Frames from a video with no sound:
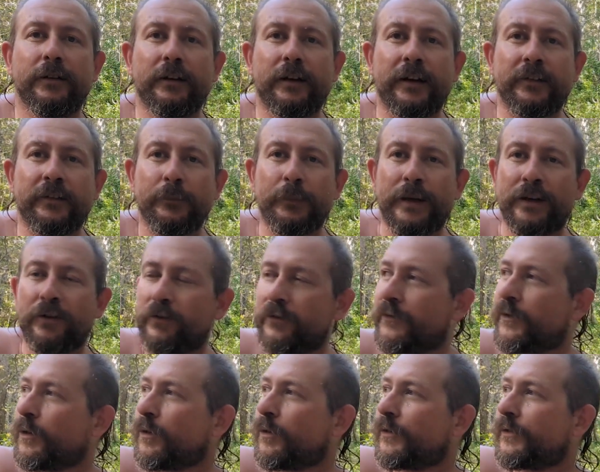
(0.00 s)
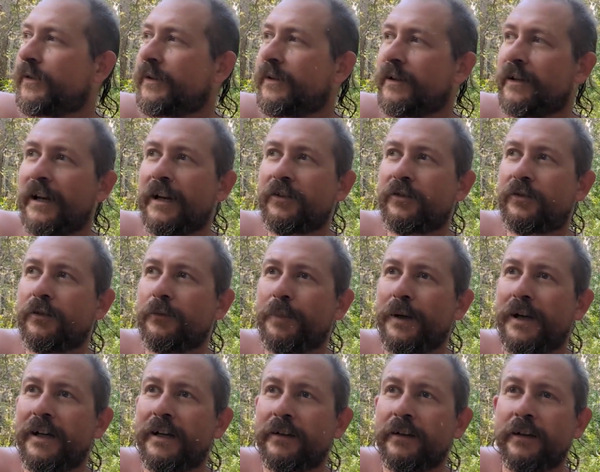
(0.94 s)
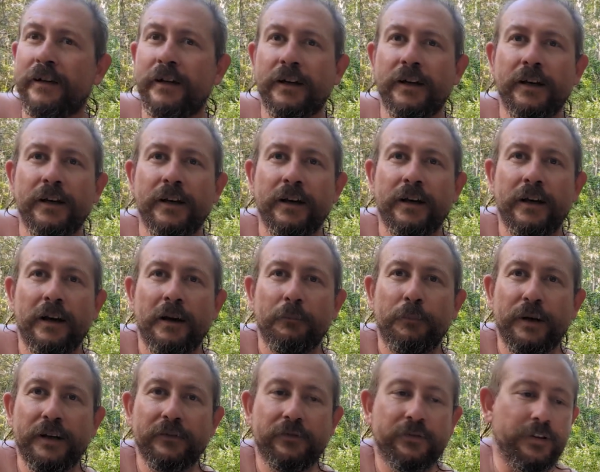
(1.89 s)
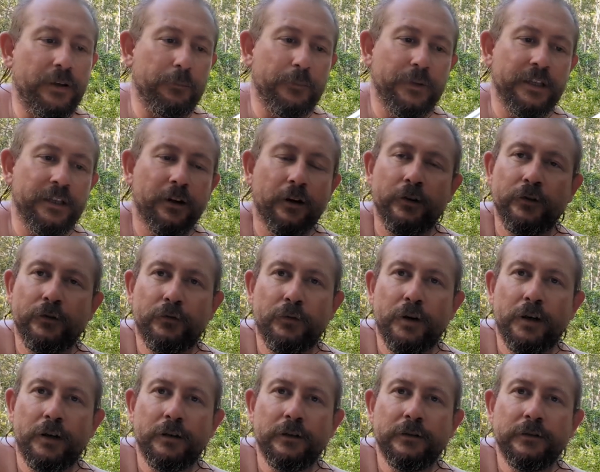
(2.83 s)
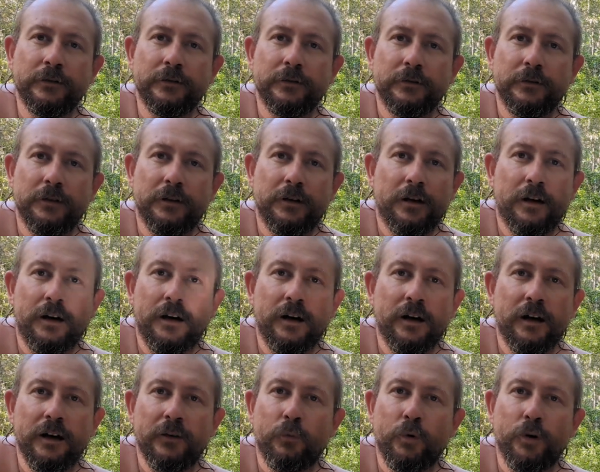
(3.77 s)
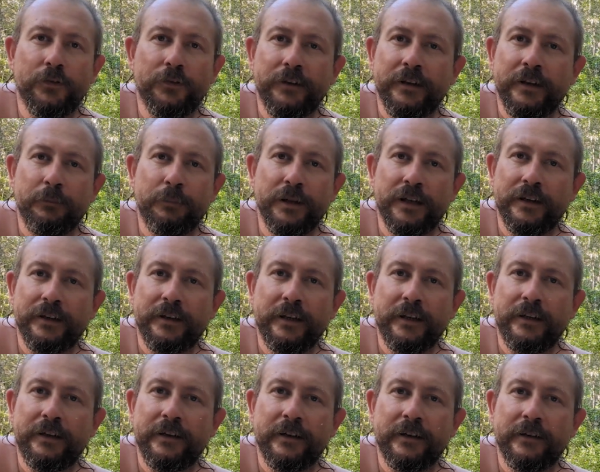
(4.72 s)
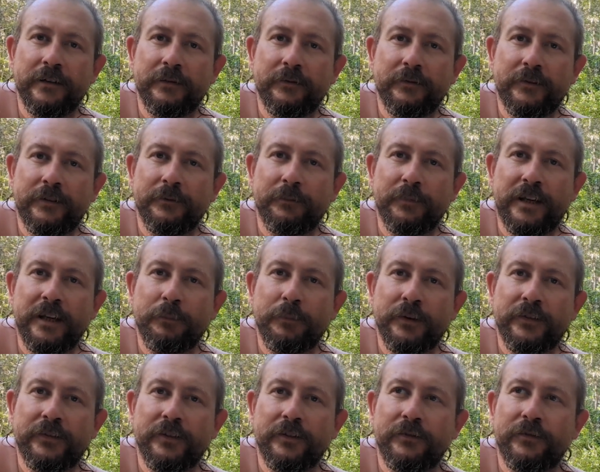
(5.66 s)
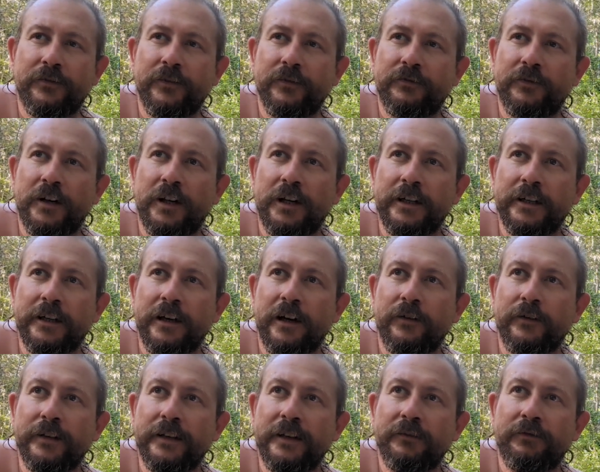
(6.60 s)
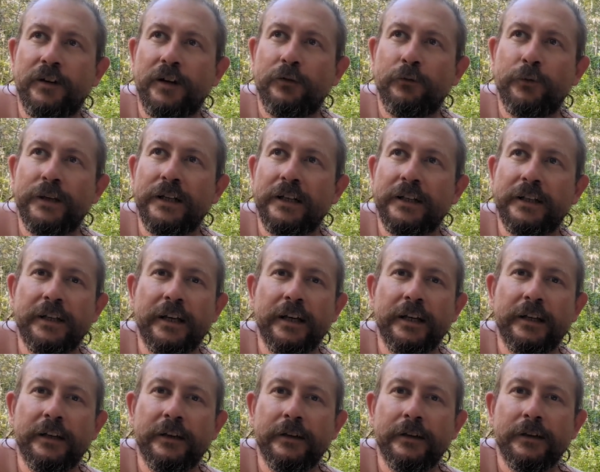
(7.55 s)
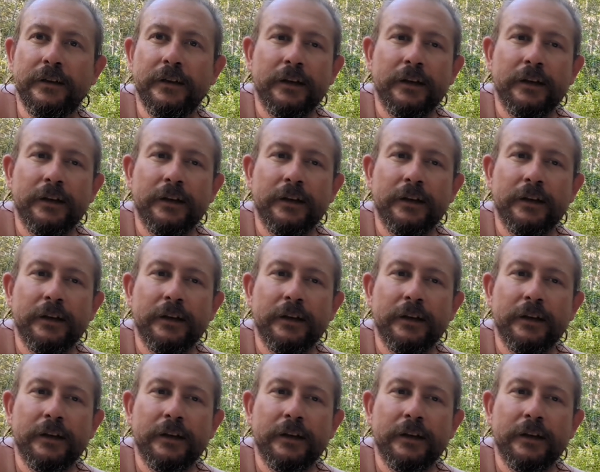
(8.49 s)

as a matter of course in a national park, but if something goes wrong, I want the ability to get myself a fire going if I really need it.